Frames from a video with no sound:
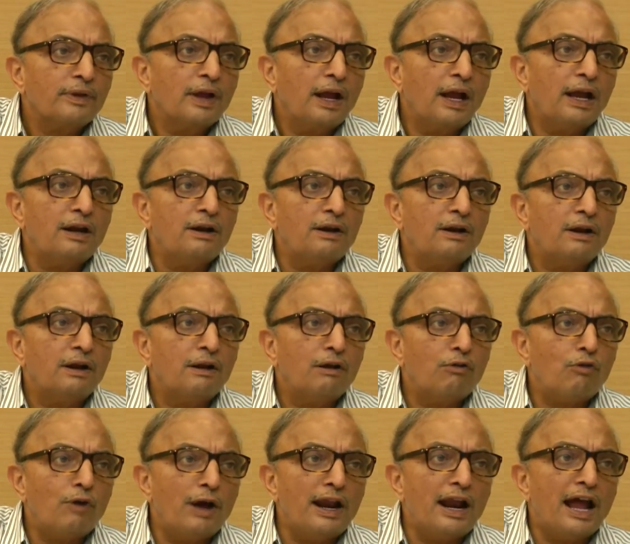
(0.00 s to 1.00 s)
And
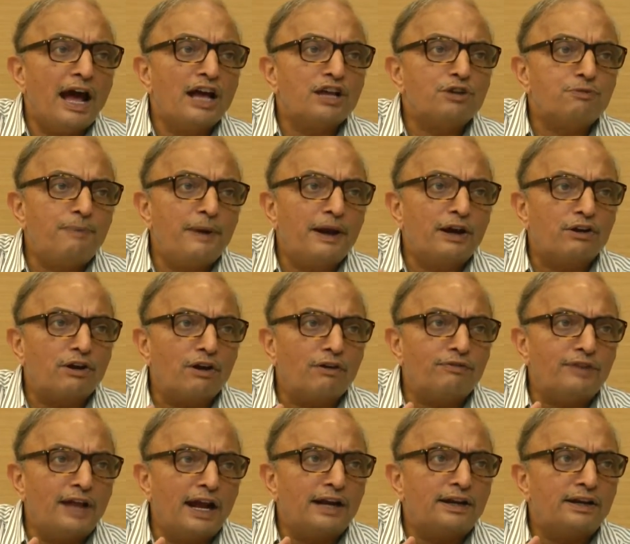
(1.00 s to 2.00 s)
one aspect
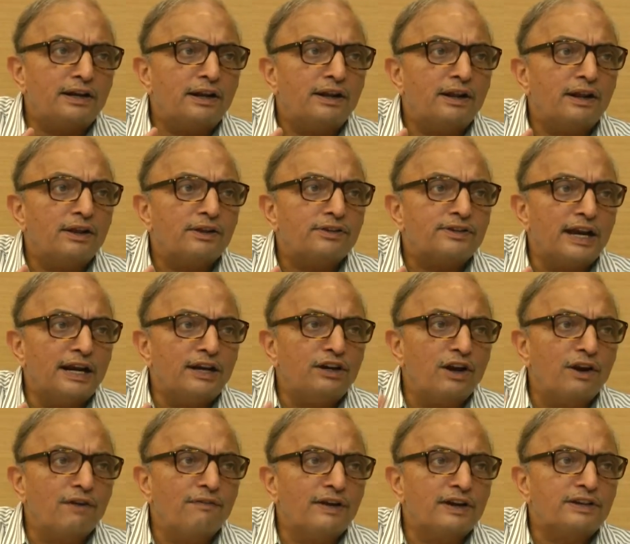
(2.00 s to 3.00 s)
of that
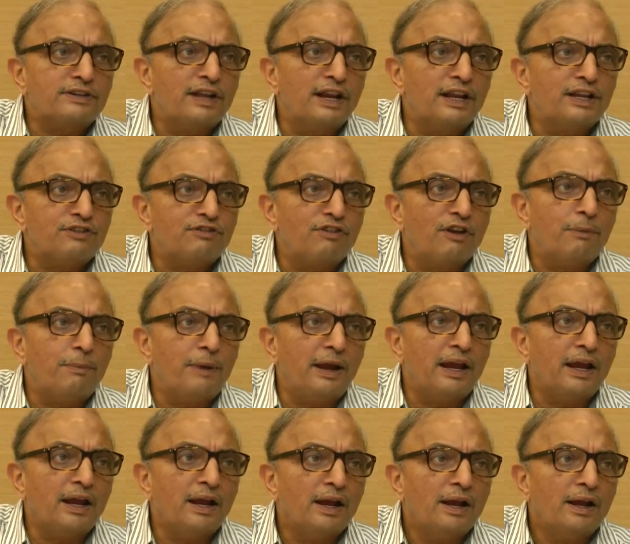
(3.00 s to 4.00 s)
center of excellence will
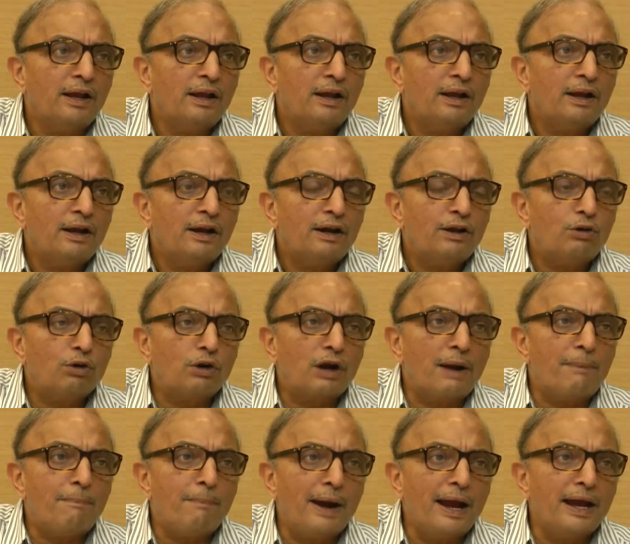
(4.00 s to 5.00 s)
be to
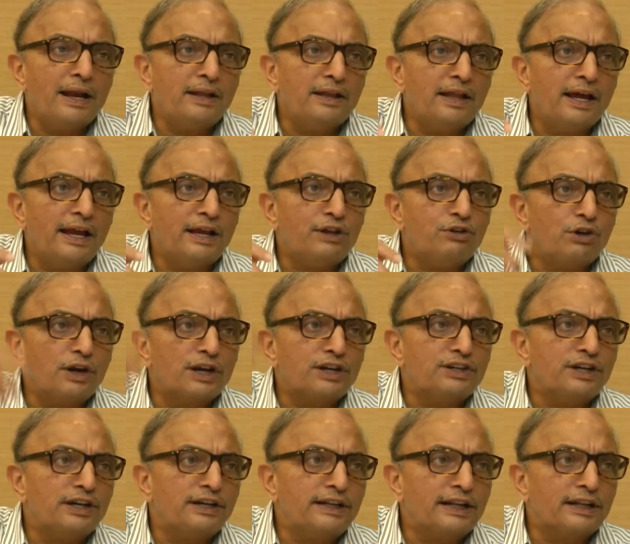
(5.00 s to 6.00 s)
combine the
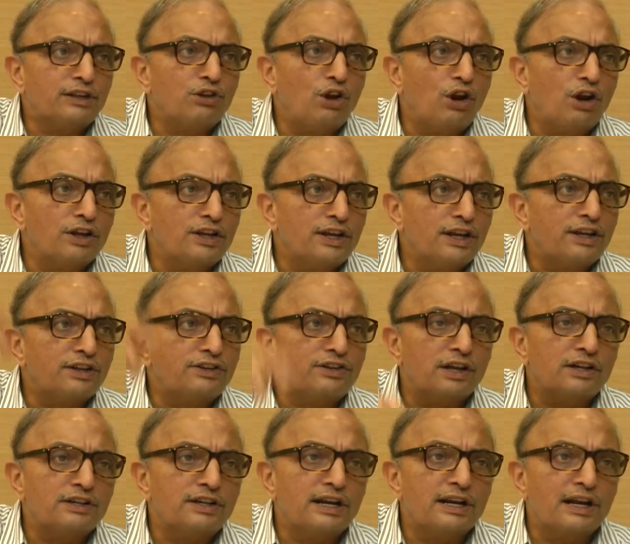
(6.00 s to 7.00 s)
educational technology
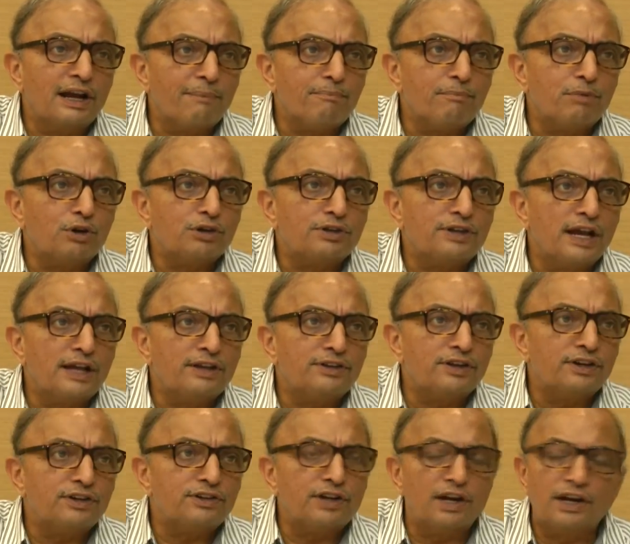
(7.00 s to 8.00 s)
research and computer science
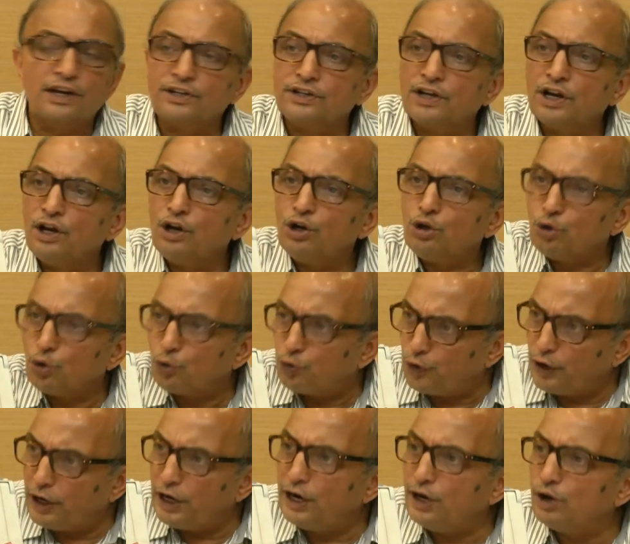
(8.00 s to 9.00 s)
research to
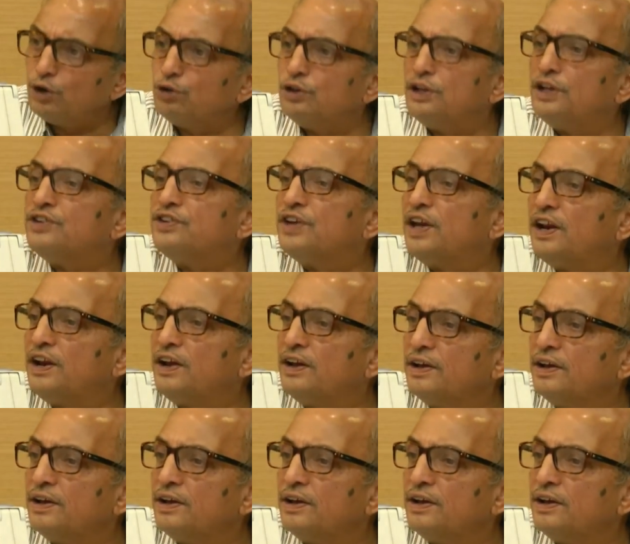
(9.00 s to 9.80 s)
feed into this area.